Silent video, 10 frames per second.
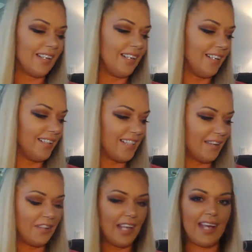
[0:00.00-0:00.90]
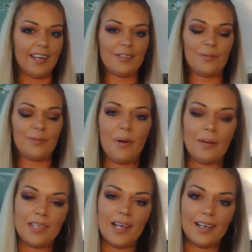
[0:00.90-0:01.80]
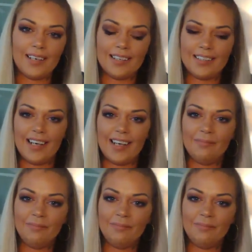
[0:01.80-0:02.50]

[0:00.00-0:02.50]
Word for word: uh, the uh, saving the hands one pop socket at a time.